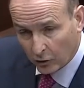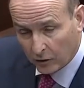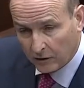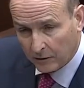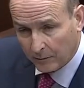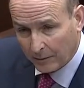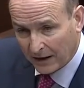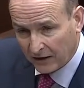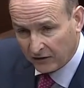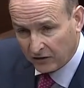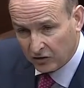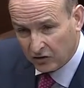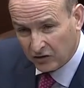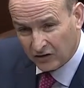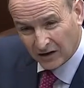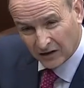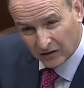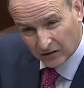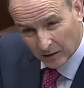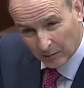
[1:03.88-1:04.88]
the passage in
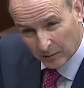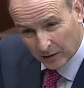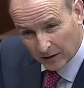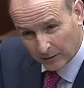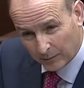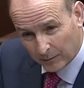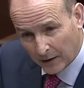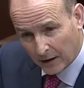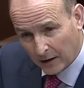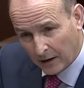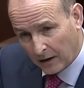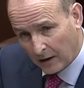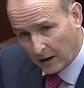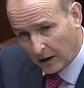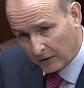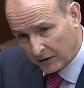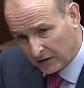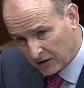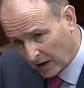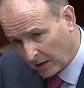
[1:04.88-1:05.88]
the Assembly
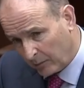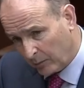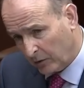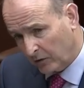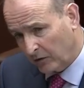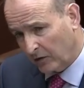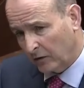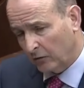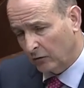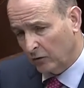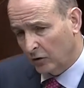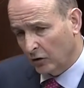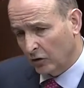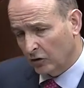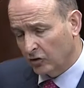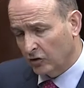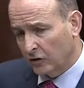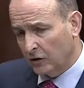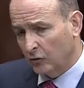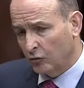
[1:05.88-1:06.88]
of a 10%
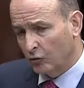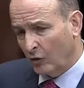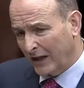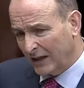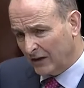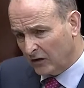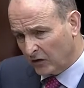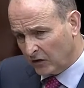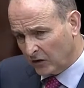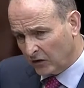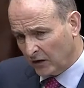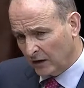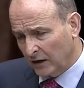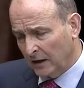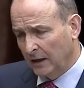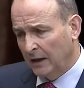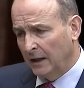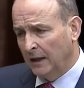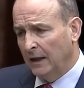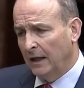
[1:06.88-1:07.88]
reduction in rents
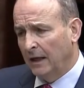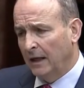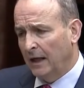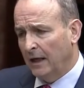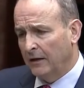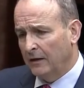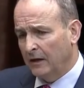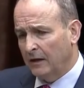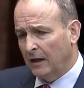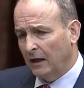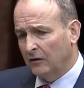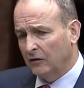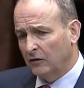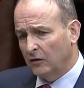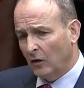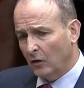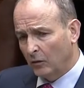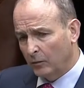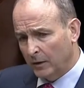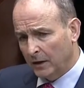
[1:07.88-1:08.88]
and that that's
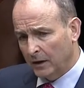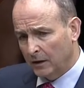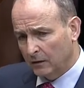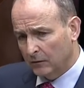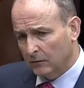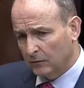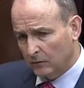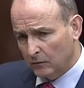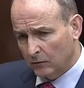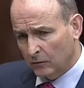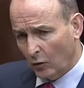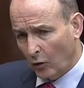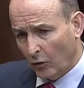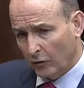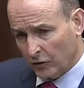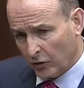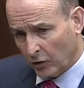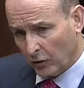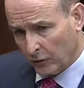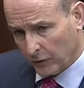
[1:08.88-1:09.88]
now being
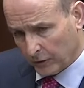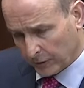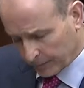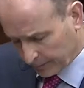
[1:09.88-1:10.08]
overturned.